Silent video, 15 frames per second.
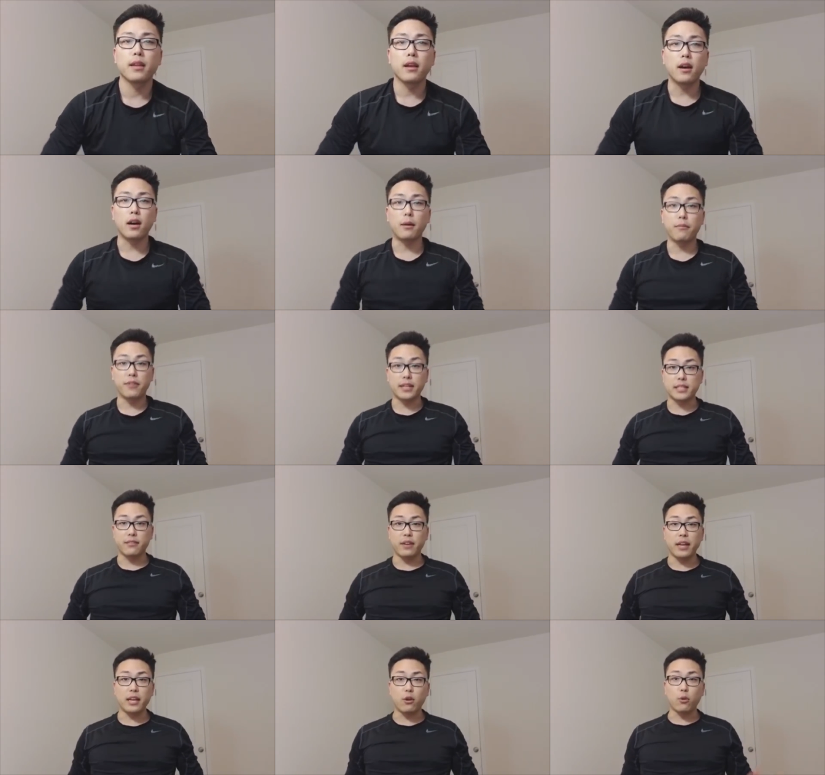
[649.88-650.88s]
If you guys
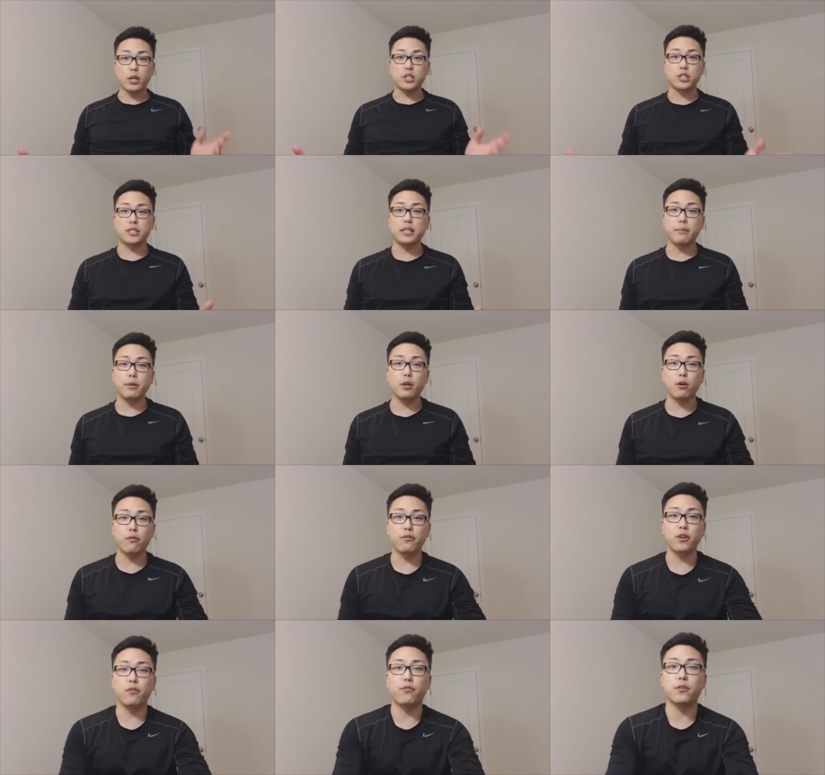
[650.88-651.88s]
have any questions, let me know.
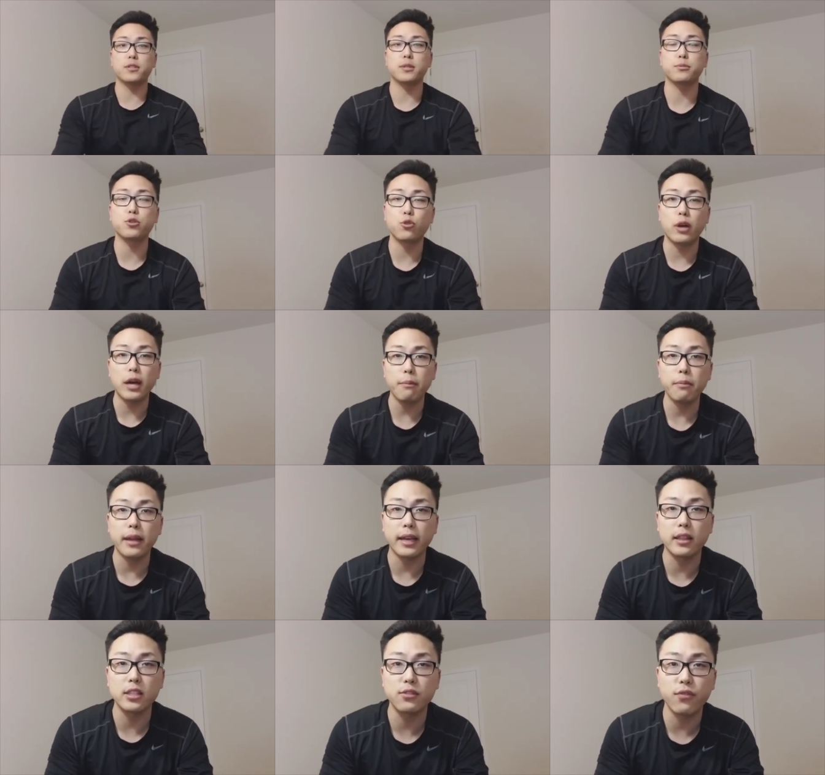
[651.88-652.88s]
Feel free to subscribe,
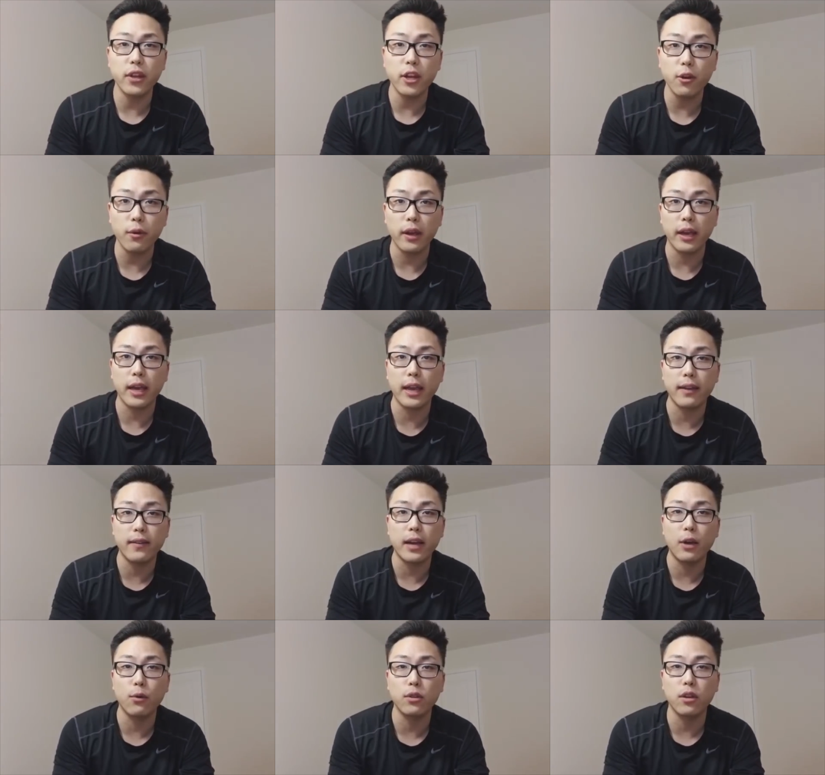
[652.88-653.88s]
like this video, and
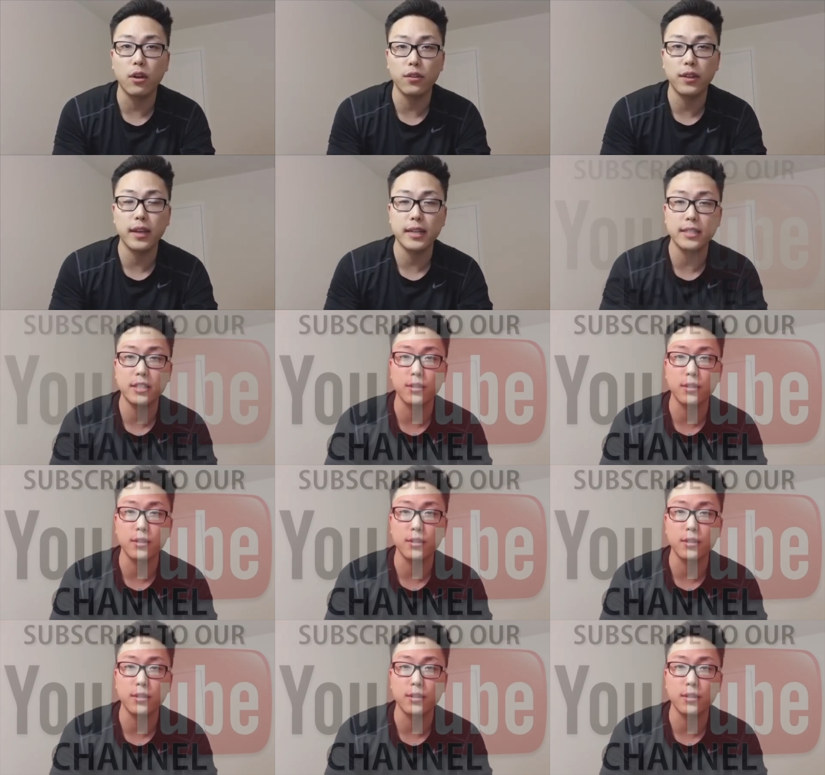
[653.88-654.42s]
I will talk to you guys